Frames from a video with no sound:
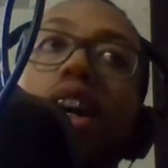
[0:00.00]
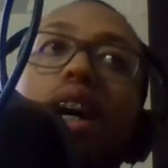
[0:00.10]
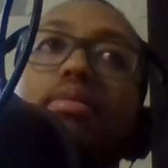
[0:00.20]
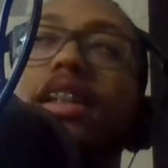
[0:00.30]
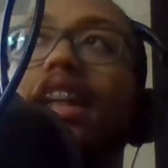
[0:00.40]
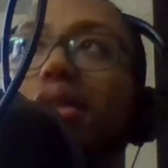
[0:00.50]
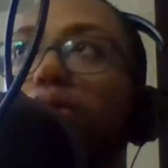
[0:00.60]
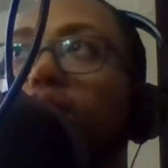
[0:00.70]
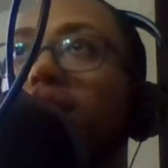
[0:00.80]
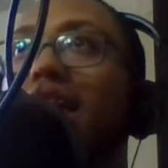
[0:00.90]
I mean, that's
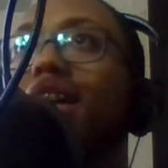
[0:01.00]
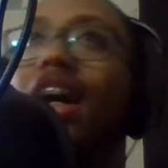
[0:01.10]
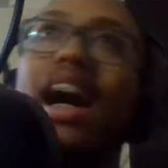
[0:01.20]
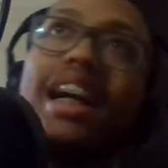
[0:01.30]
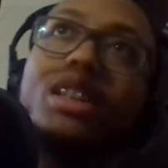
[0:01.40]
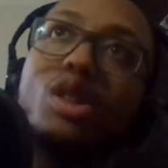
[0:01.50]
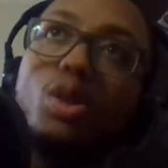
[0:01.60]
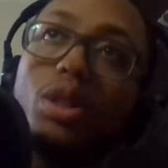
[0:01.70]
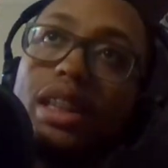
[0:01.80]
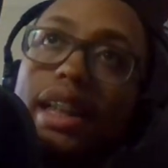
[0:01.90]
more like a high
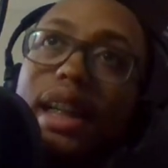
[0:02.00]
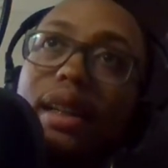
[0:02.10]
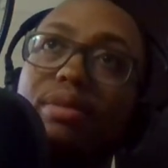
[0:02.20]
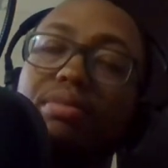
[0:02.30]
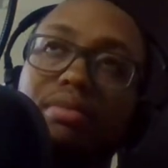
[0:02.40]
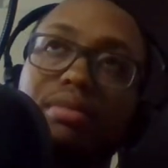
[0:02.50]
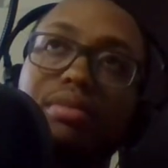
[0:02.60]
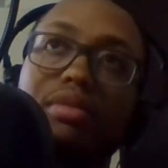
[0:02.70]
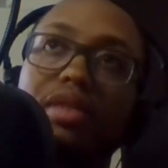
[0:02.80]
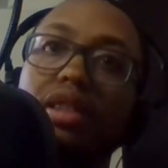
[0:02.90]
school team
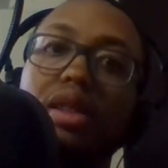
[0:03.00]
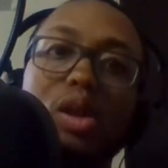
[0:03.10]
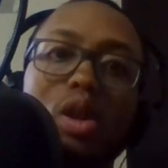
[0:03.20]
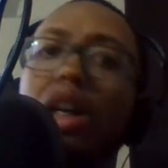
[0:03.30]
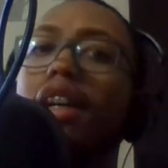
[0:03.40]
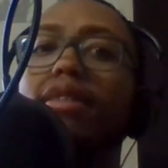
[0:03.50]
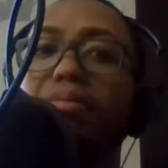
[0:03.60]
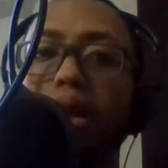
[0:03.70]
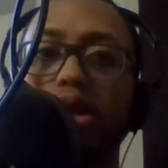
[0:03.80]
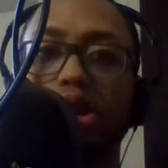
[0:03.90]
or
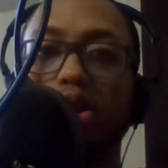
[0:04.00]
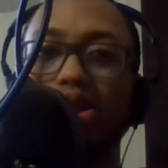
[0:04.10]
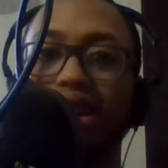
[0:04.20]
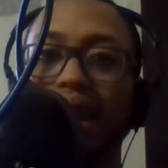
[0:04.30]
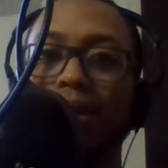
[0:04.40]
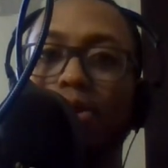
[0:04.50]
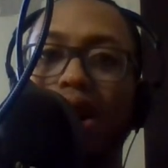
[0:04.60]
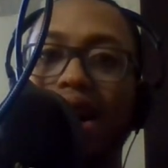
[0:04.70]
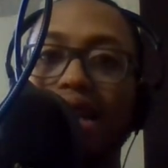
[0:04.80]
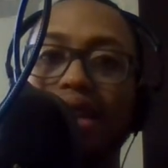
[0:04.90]
even middle school team
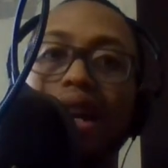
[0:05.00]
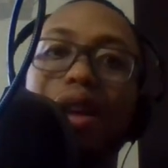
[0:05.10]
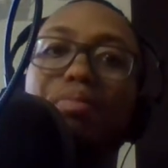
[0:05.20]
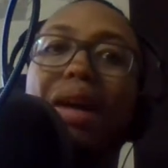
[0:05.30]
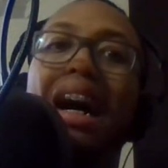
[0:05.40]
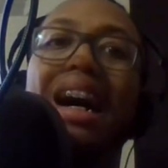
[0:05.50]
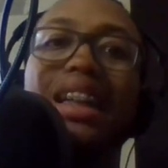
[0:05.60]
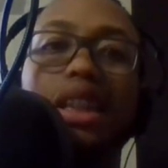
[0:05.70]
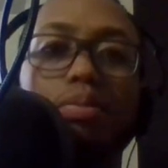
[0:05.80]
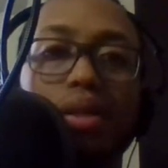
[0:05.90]
wise,
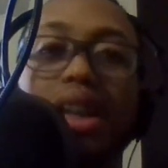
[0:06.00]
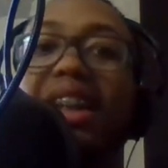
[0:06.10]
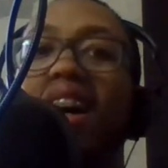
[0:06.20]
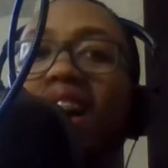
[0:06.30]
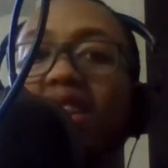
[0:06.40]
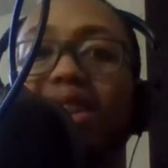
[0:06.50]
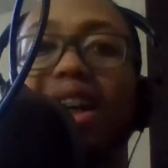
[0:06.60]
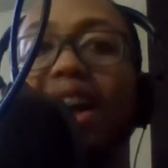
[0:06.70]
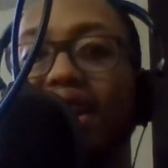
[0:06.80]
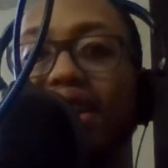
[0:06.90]
possibly college
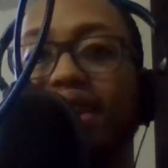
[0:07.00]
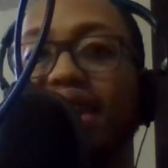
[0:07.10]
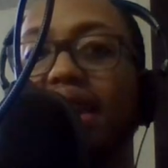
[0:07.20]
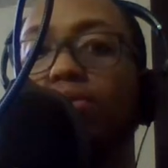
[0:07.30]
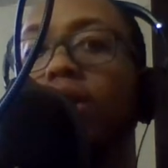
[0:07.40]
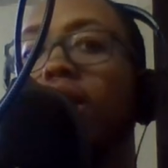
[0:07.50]
hockey team.